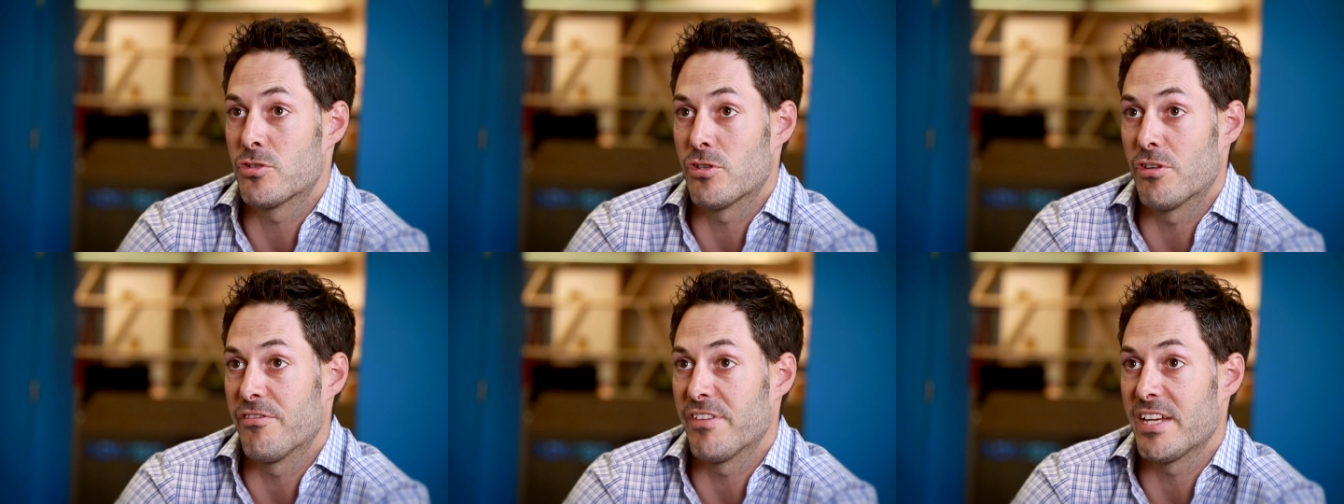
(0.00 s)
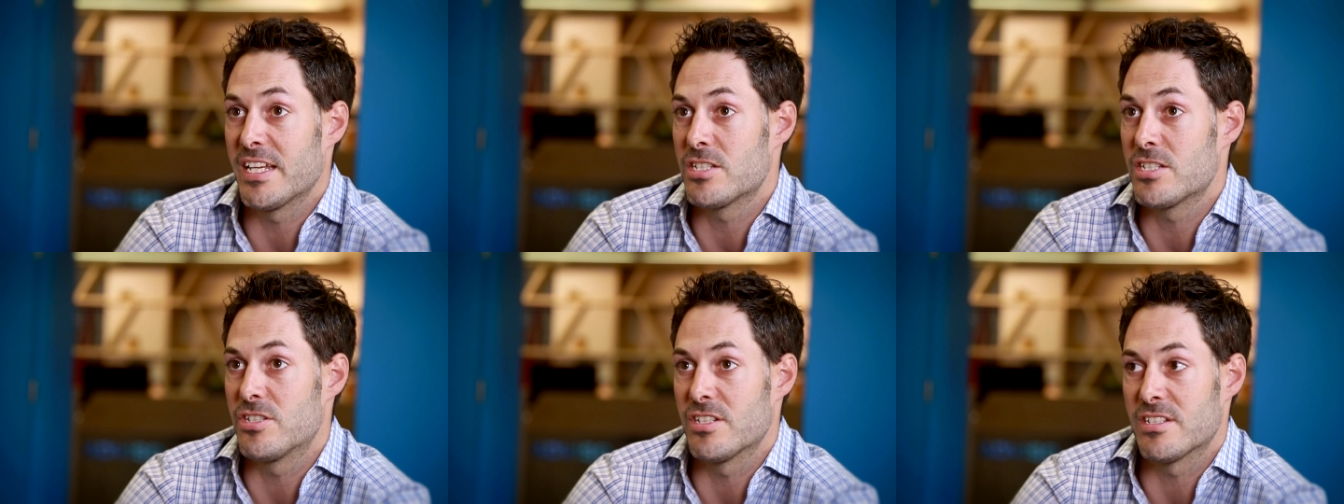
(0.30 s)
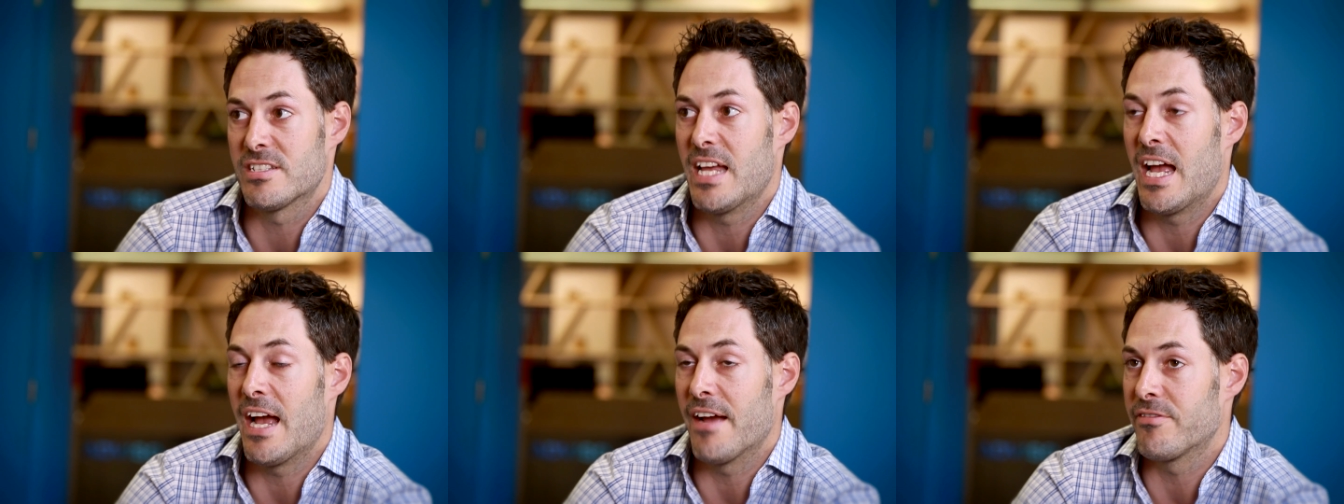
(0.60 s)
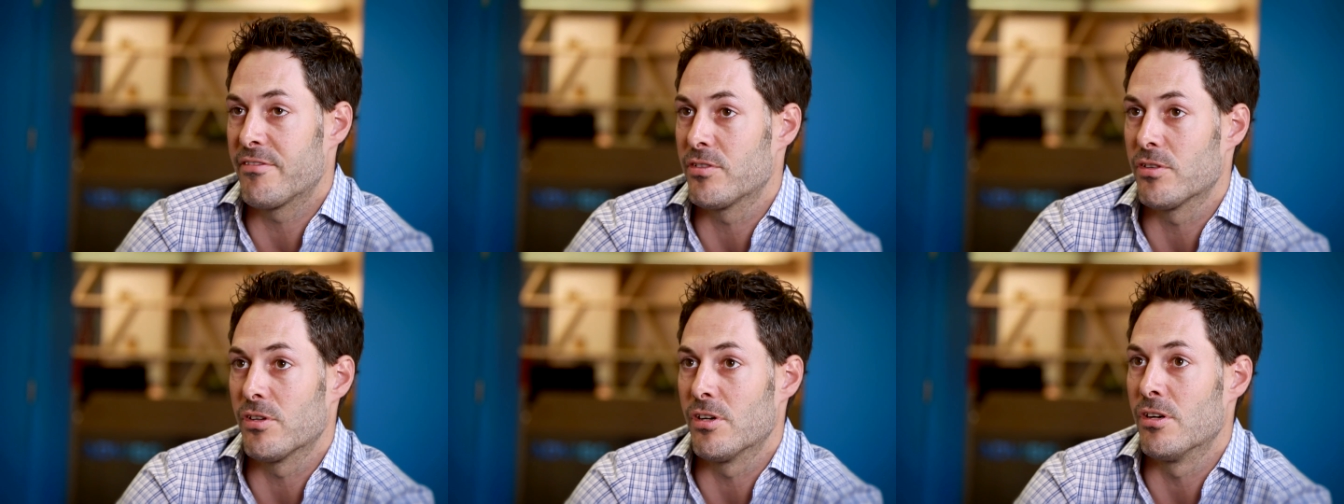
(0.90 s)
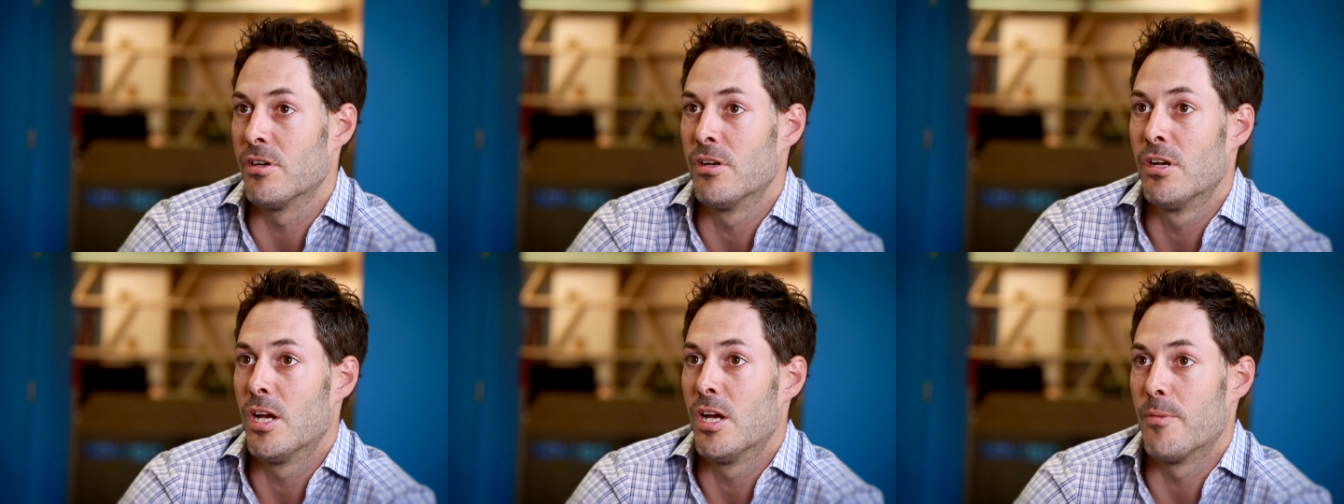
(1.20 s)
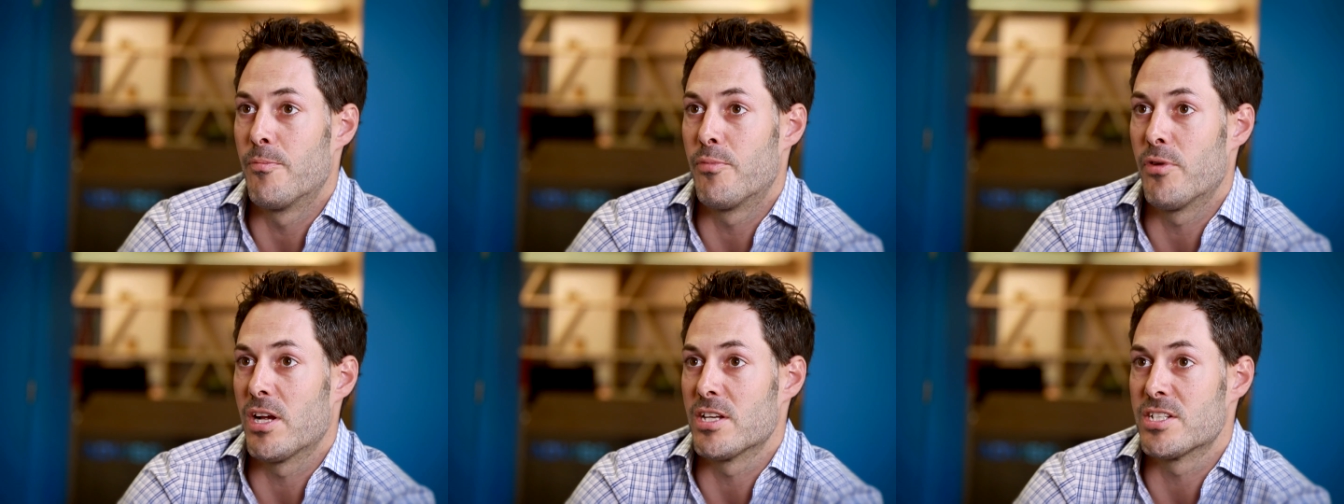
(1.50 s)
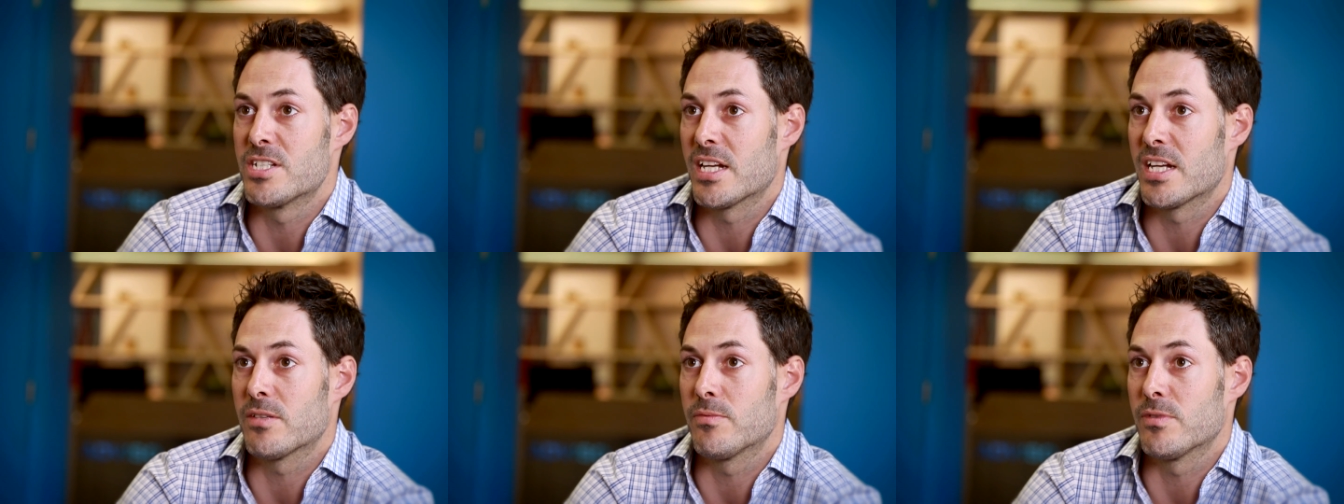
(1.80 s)
surveys just after a
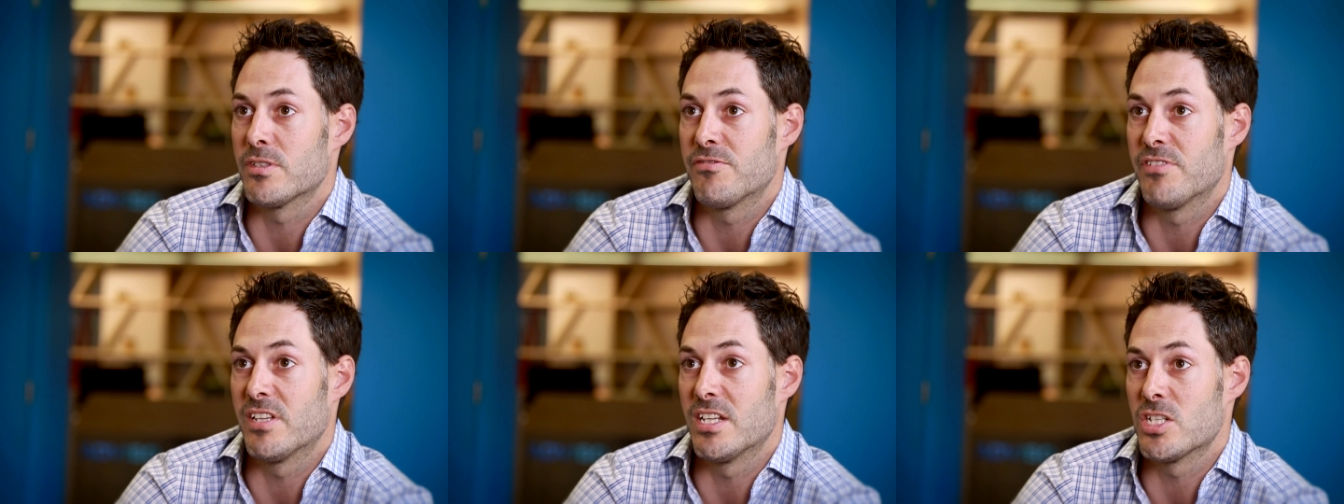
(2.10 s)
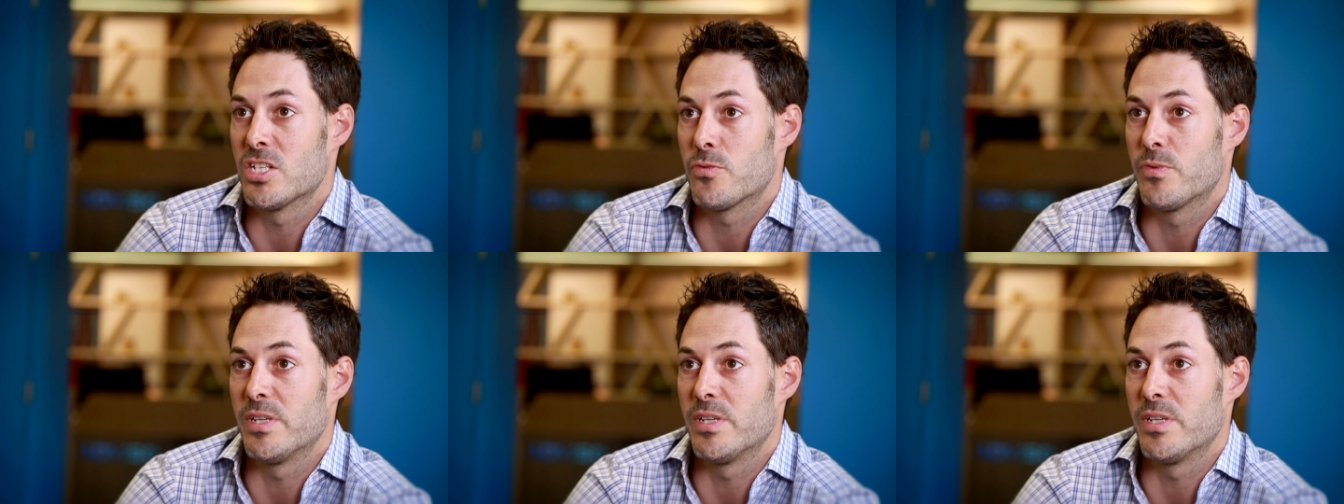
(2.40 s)
project was finished.